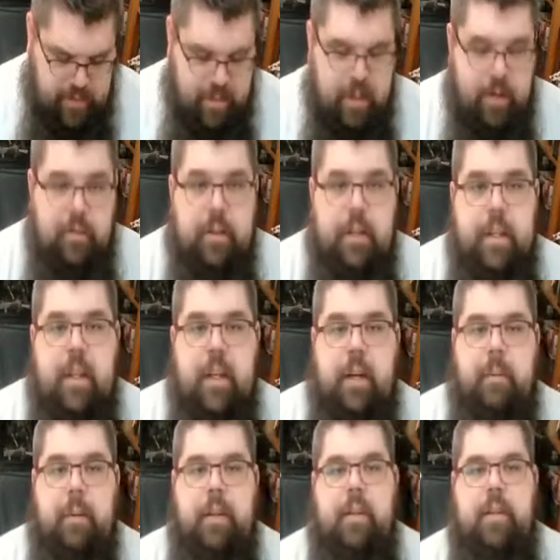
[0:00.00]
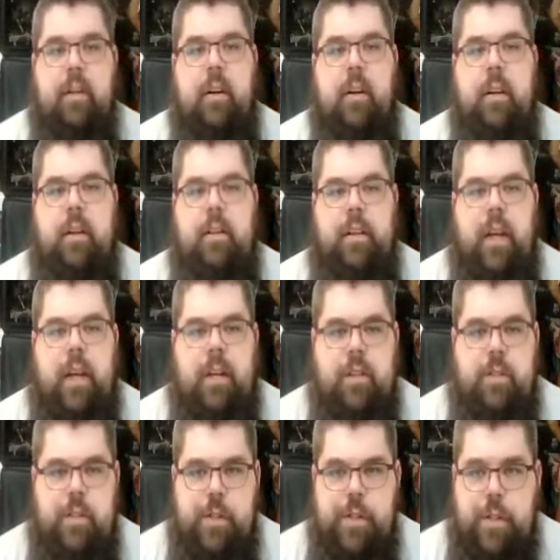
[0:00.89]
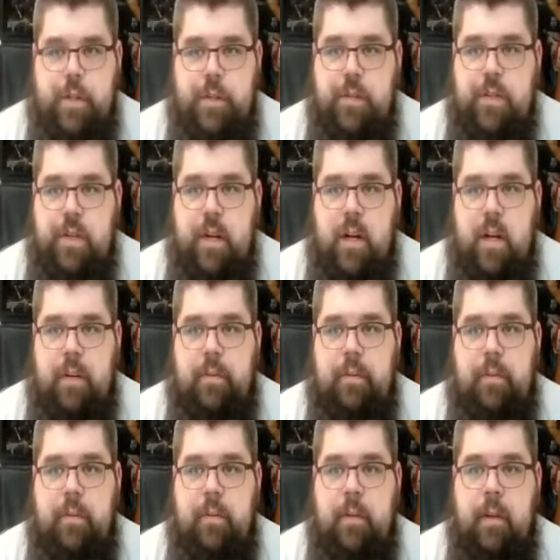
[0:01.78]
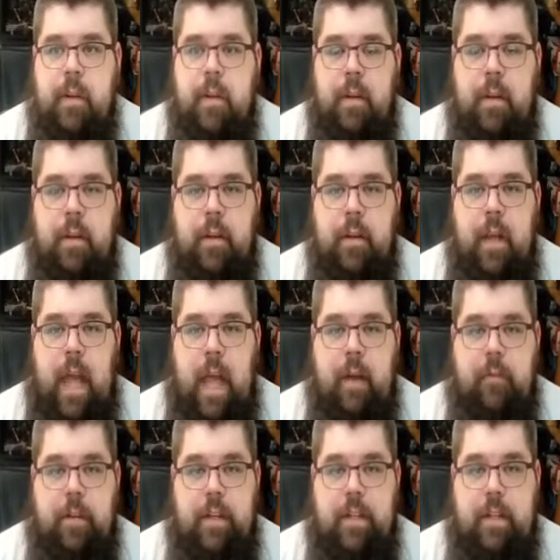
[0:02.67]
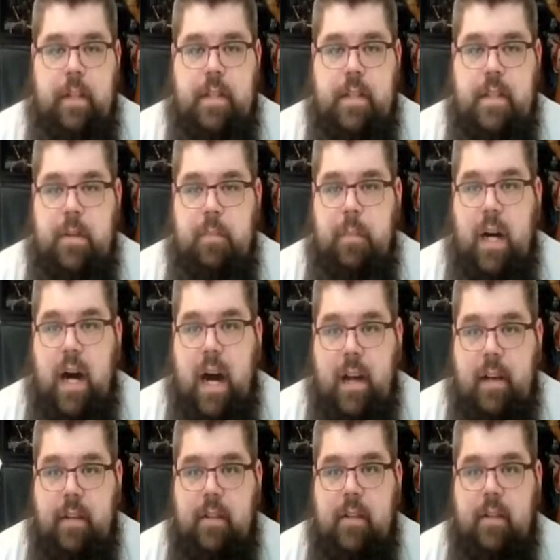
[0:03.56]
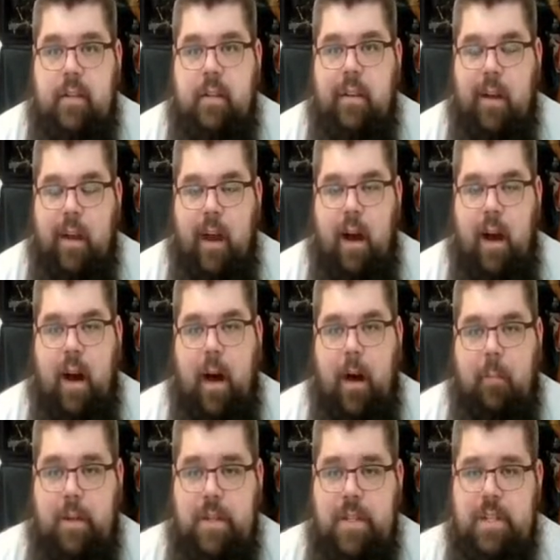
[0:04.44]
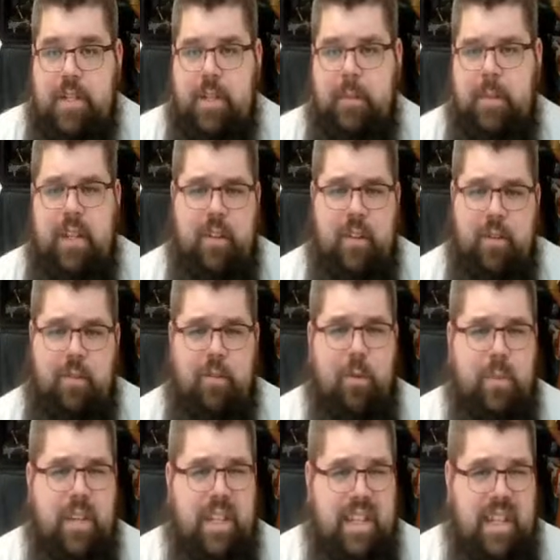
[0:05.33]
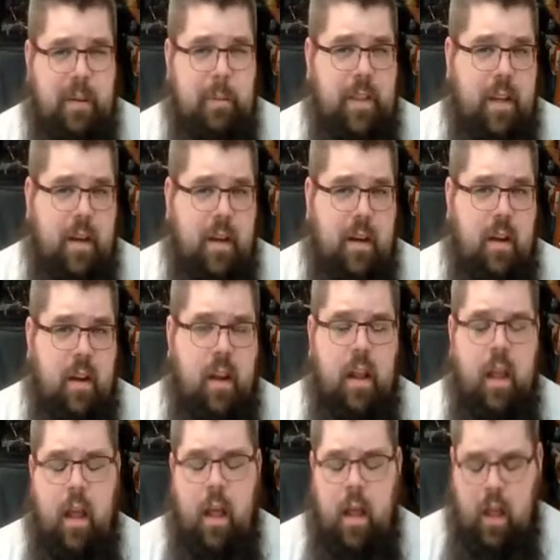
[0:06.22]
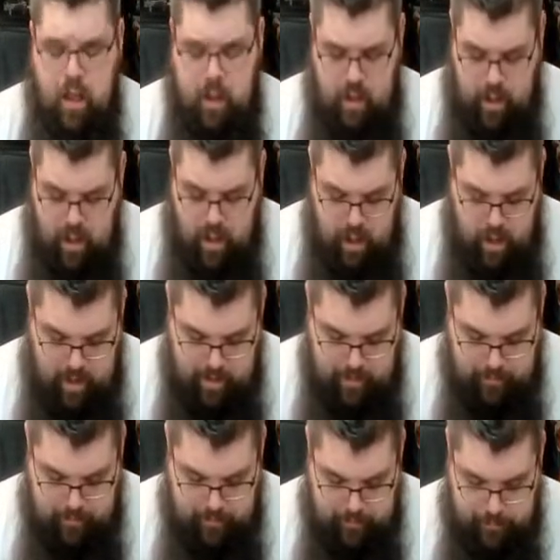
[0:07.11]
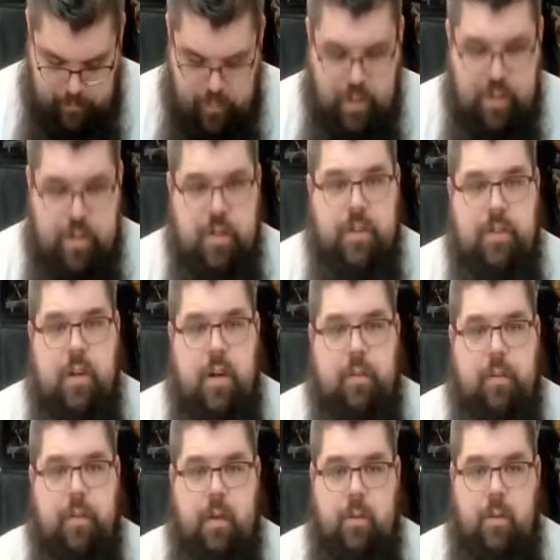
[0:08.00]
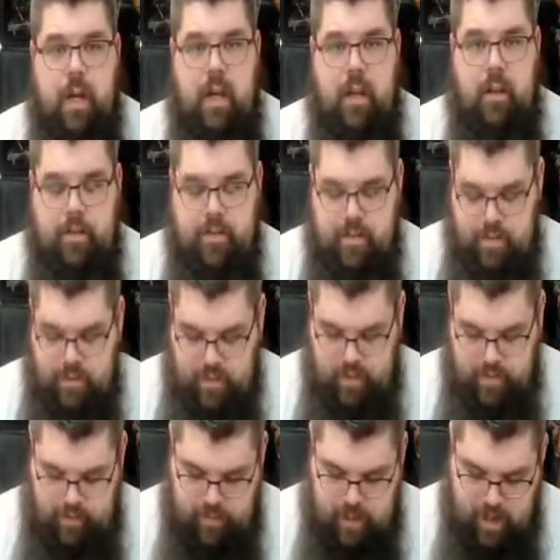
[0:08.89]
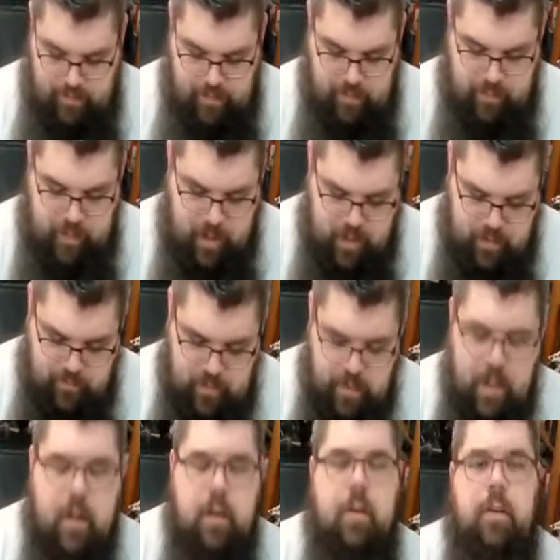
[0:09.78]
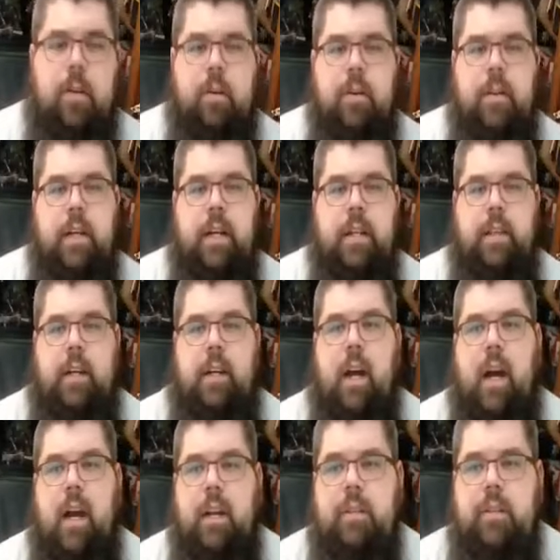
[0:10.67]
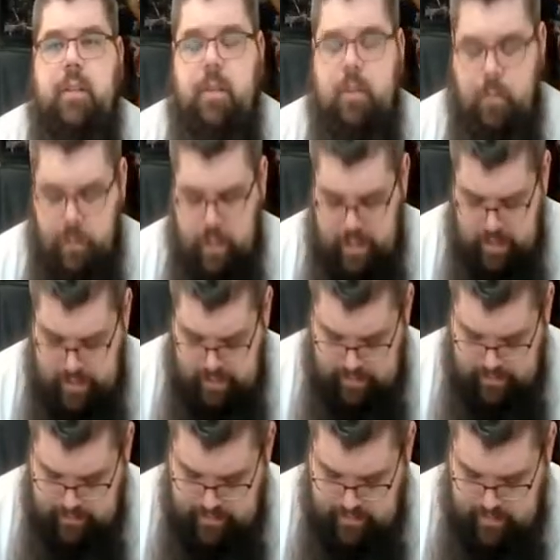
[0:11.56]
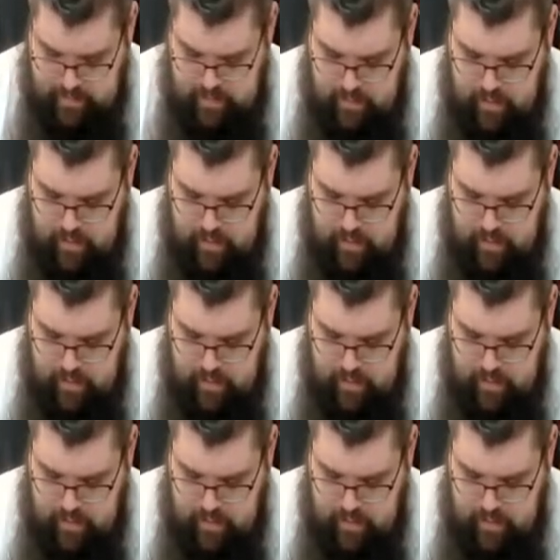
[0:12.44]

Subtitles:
thing I really like about this art is it actually shows off everything that's in the box, which is something you don't normally get with the art. But it shows it off really well. So, you have the flying vehicle, you got the guys with the wings,